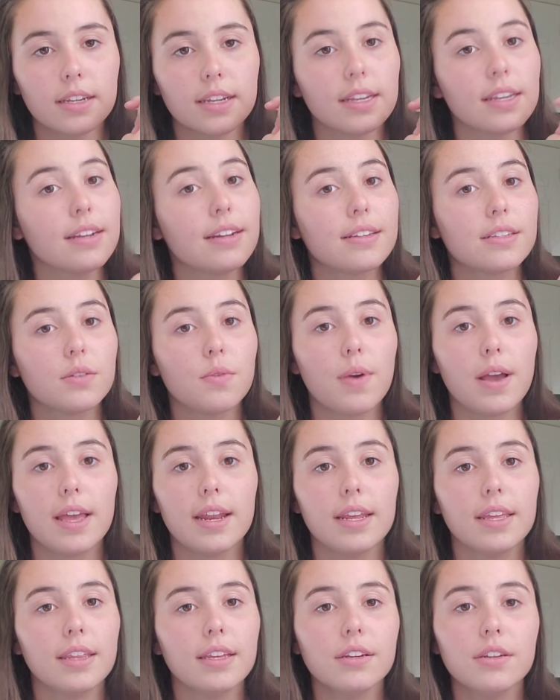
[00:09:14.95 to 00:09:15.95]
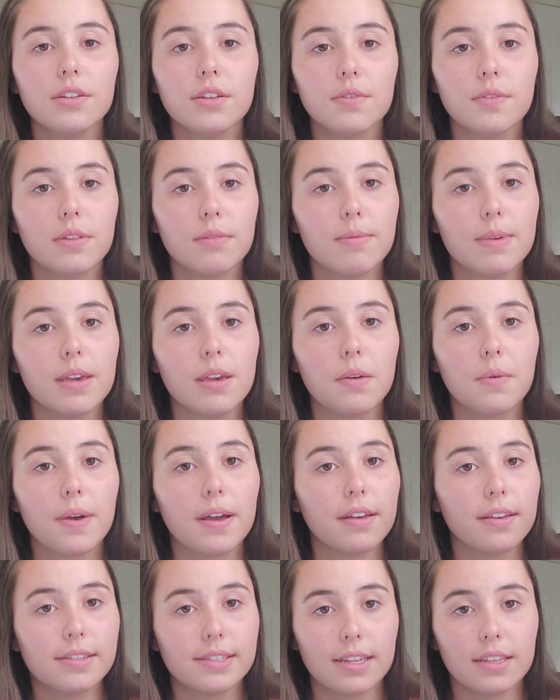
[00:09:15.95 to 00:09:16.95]
and he doesn't want anything to do with me
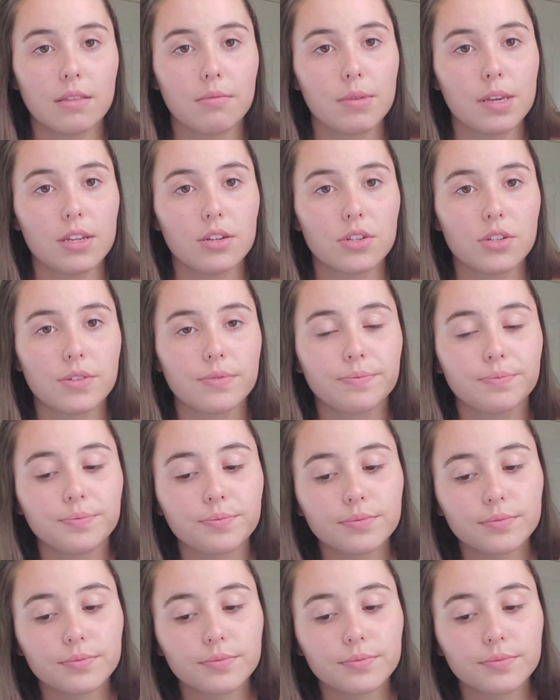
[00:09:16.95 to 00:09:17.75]
while he's at the beach.